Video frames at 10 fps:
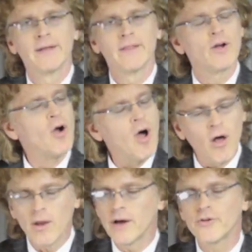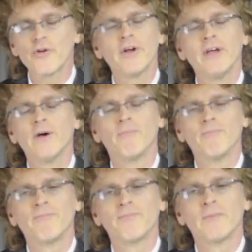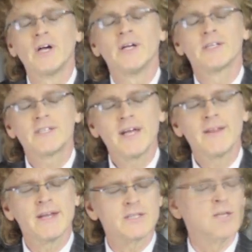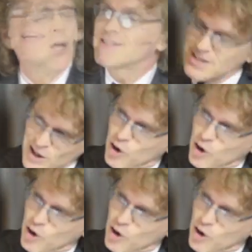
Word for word: they're all under him say this he's the